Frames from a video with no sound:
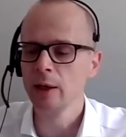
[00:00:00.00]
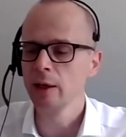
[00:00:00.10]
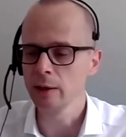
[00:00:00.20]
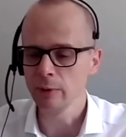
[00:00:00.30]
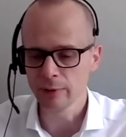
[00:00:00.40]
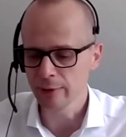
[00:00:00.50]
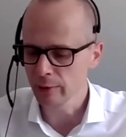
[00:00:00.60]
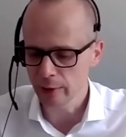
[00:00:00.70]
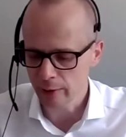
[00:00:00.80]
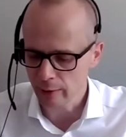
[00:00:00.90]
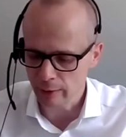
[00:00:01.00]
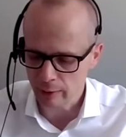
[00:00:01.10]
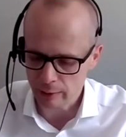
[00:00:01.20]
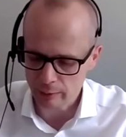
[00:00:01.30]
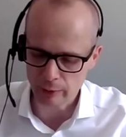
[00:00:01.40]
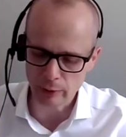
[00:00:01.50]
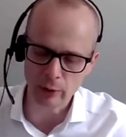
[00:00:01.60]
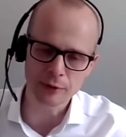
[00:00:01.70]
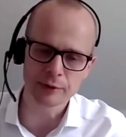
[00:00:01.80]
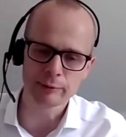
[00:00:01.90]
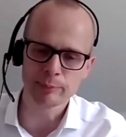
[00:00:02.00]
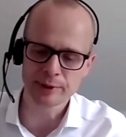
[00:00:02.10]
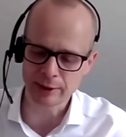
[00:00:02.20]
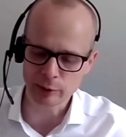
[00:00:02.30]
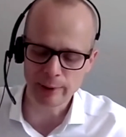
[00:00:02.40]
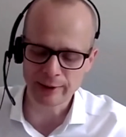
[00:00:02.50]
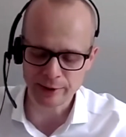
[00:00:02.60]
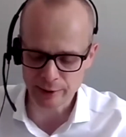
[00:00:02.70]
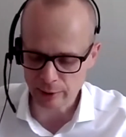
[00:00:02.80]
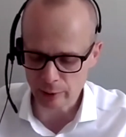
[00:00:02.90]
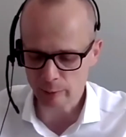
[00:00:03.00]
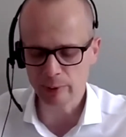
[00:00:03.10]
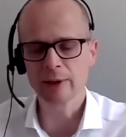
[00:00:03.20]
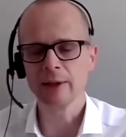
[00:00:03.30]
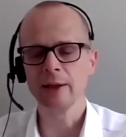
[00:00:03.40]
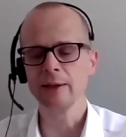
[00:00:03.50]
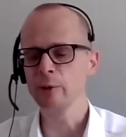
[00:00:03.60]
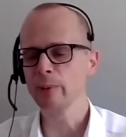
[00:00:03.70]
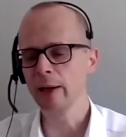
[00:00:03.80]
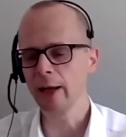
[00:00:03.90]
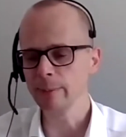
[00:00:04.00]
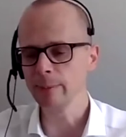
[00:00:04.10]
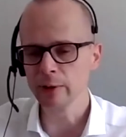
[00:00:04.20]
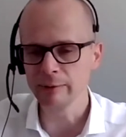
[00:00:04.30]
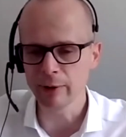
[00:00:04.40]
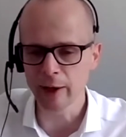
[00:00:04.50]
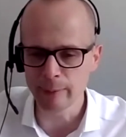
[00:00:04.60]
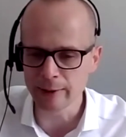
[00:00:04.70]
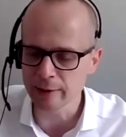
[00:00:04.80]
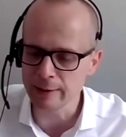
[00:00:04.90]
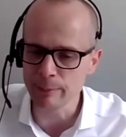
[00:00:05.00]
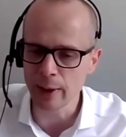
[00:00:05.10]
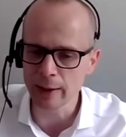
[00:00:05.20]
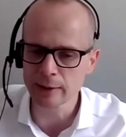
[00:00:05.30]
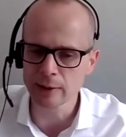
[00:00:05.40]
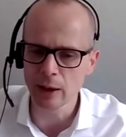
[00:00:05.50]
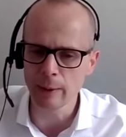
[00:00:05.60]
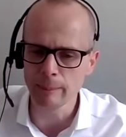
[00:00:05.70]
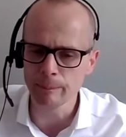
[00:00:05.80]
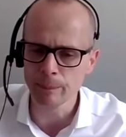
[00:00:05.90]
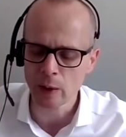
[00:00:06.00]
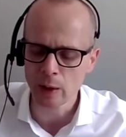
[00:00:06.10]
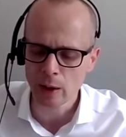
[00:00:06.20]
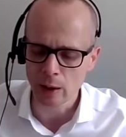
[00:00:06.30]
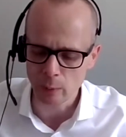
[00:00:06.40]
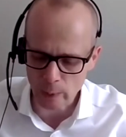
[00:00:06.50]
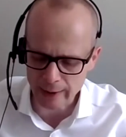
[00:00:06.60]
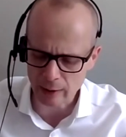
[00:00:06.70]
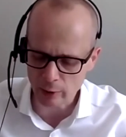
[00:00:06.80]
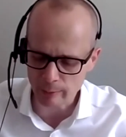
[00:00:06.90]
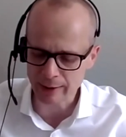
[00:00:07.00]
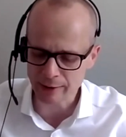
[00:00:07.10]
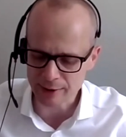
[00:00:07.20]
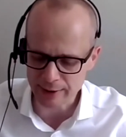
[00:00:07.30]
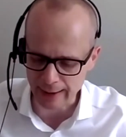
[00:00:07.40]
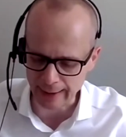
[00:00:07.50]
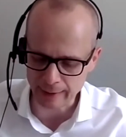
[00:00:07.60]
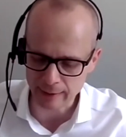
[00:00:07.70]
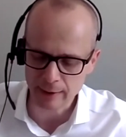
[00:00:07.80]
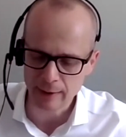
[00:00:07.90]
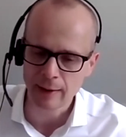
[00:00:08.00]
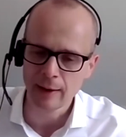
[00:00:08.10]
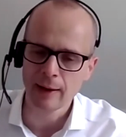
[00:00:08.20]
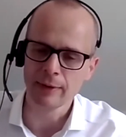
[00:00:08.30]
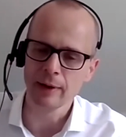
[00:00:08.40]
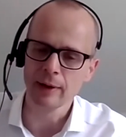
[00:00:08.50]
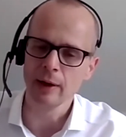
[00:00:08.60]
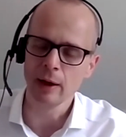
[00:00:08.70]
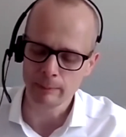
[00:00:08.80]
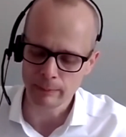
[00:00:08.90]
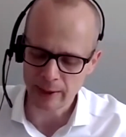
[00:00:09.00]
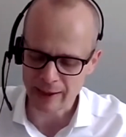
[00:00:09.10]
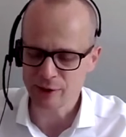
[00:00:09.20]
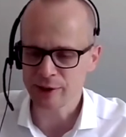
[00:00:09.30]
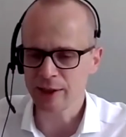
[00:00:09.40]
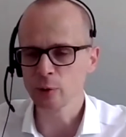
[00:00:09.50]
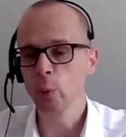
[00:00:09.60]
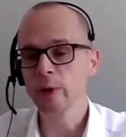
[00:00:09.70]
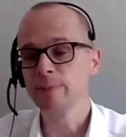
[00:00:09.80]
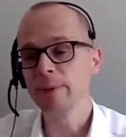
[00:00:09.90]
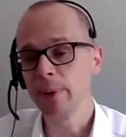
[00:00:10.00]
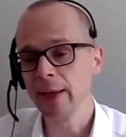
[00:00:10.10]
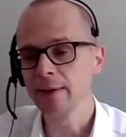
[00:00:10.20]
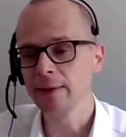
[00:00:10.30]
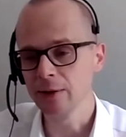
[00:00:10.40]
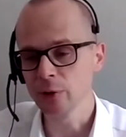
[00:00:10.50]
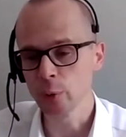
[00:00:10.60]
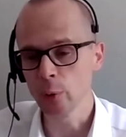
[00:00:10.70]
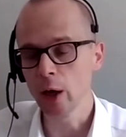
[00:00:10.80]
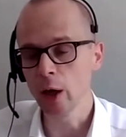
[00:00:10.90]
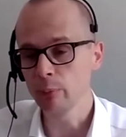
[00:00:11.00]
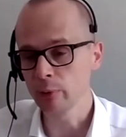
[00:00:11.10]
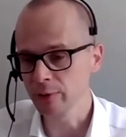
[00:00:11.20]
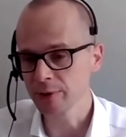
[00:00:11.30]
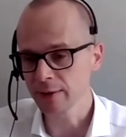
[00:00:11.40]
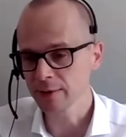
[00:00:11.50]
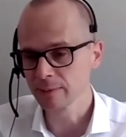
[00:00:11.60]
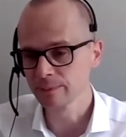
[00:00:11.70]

There are lots of potential places to look, but clearly human labor, environmental impact. We get a lot of managers saying that ESG has always been baked into our process.